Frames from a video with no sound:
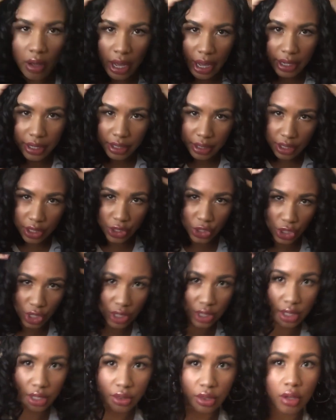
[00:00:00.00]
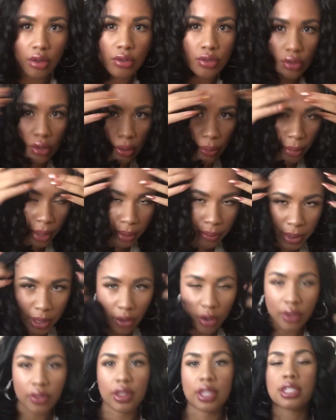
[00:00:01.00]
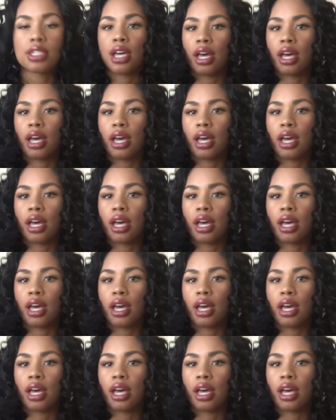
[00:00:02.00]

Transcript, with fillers: I didn't adjust it though so it might be on the